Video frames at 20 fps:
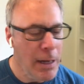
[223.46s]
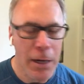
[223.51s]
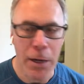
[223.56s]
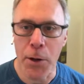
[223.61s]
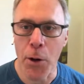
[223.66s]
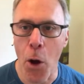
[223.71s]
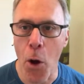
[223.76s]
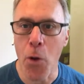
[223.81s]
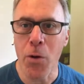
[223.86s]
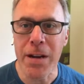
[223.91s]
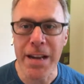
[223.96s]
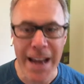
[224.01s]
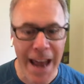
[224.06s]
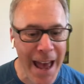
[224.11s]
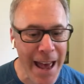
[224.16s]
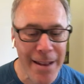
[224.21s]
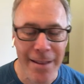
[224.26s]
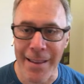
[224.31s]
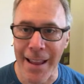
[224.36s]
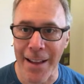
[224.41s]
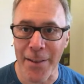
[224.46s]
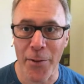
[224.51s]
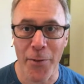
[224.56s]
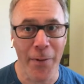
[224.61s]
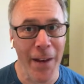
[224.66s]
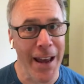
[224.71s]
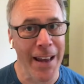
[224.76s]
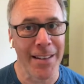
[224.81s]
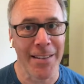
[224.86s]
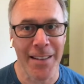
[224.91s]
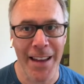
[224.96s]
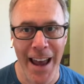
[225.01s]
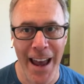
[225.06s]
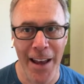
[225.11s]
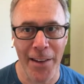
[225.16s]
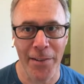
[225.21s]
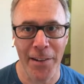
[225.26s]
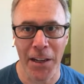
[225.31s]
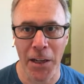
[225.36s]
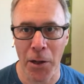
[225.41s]
No debt. That's
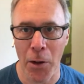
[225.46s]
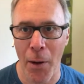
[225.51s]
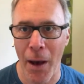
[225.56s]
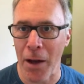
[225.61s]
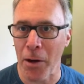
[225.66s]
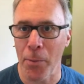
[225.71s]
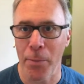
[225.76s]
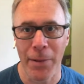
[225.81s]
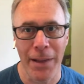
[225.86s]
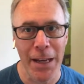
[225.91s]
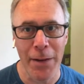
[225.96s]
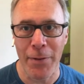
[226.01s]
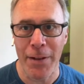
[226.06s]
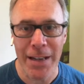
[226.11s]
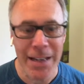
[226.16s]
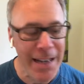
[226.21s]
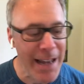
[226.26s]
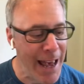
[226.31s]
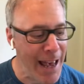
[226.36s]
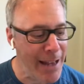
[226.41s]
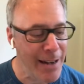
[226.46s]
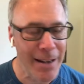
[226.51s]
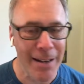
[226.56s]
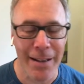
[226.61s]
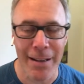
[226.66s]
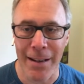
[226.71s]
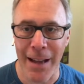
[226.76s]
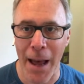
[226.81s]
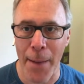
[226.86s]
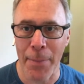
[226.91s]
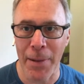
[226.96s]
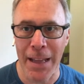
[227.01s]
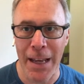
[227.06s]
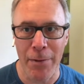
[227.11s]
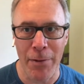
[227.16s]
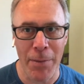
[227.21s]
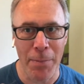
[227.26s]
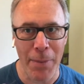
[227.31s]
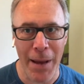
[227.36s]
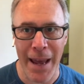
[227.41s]
fantastic. You know, I don't believe in debt. I
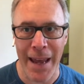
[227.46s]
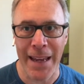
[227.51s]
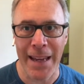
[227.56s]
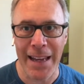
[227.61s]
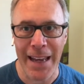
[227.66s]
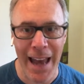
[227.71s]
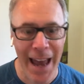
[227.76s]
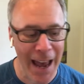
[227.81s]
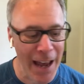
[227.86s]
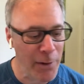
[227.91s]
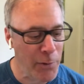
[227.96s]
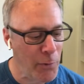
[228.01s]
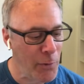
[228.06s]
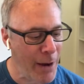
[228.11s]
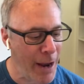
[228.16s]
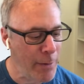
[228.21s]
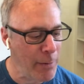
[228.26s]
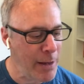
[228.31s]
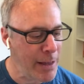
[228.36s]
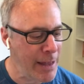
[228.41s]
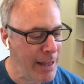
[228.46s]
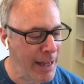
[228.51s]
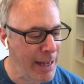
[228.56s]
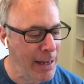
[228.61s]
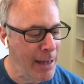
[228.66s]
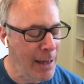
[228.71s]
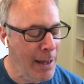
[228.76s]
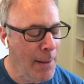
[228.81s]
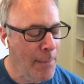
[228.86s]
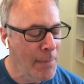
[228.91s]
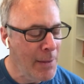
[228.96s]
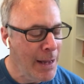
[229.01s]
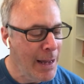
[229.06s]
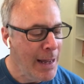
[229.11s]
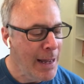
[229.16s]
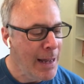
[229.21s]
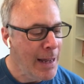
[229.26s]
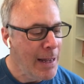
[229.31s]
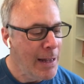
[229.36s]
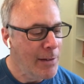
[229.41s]
believe in paying cash for everything.
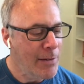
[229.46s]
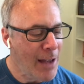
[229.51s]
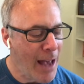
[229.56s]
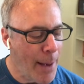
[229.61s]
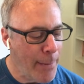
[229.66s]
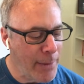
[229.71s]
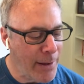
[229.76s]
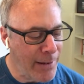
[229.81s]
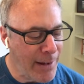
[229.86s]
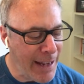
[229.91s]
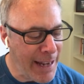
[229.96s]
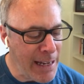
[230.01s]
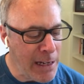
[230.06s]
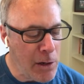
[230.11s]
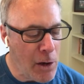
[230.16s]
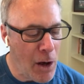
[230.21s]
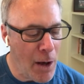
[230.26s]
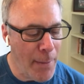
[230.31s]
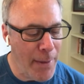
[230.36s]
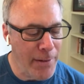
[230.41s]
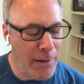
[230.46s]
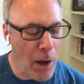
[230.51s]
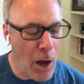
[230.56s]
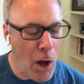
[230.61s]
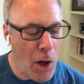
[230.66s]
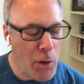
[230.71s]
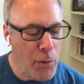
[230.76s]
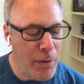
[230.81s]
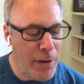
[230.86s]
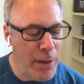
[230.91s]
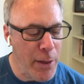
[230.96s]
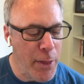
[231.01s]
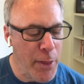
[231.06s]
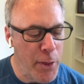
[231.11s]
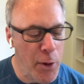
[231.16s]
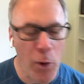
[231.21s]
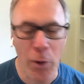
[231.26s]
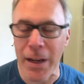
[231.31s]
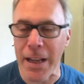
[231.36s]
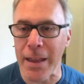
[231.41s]
Thomas' income is
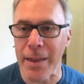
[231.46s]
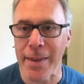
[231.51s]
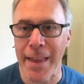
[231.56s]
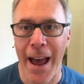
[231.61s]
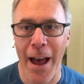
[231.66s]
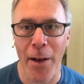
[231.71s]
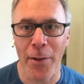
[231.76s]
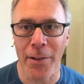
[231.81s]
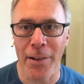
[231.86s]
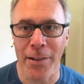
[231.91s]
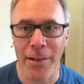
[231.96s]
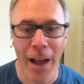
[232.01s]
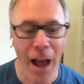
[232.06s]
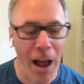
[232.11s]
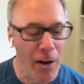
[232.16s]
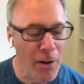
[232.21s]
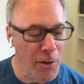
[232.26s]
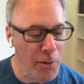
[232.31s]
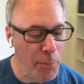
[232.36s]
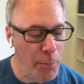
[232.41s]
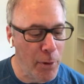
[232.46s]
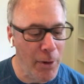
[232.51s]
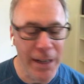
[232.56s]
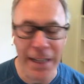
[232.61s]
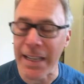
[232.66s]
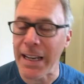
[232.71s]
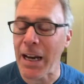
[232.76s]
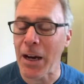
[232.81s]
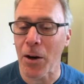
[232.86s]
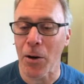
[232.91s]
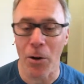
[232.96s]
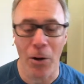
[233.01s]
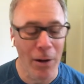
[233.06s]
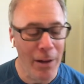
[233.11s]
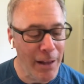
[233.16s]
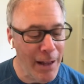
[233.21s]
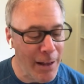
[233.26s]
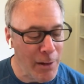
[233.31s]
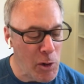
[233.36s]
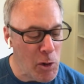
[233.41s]
$130,000 per year.
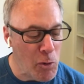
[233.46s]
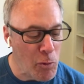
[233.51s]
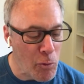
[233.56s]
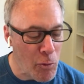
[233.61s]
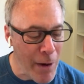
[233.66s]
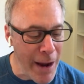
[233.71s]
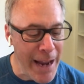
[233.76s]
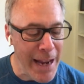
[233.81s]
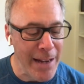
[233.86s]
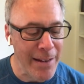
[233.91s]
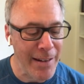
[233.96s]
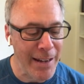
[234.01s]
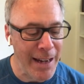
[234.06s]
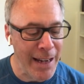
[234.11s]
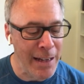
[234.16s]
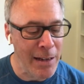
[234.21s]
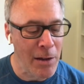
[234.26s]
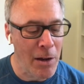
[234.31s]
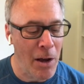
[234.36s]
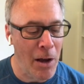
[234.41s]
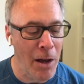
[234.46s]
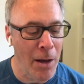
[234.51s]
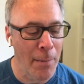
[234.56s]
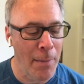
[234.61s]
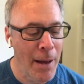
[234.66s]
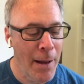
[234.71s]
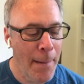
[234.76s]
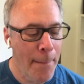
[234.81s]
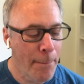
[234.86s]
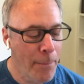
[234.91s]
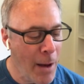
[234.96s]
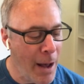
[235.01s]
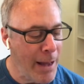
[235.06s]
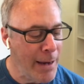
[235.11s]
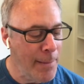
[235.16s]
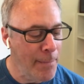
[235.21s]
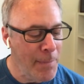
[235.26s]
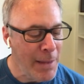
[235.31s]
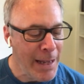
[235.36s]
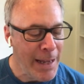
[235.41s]
Great income.
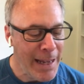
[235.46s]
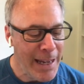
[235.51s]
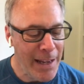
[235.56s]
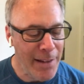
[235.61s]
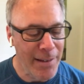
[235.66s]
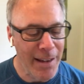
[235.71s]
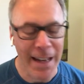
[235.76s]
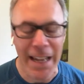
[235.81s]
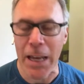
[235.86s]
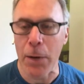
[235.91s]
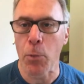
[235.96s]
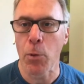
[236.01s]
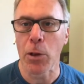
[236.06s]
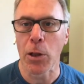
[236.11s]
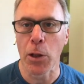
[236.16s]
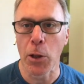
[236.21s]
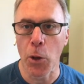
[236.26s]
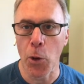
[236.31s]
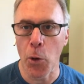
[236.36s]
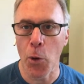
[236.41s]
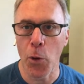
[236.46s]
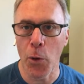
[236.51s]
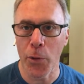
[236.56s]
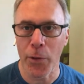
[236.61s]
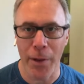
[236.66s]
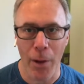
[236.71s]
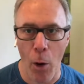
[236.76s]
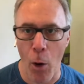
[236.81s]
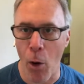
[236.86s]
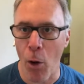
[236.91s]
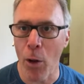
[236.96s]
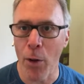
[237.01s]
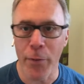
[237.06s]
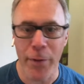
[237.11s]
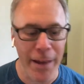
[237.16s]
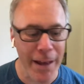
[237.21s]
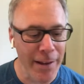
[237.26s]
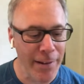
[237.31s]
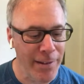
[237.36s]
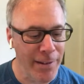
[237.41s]
But he said he will lose all of
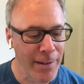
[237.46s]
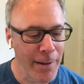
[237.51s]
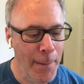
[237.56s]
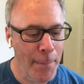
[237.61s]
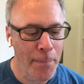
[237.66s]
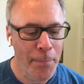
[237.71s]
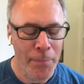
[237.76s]
this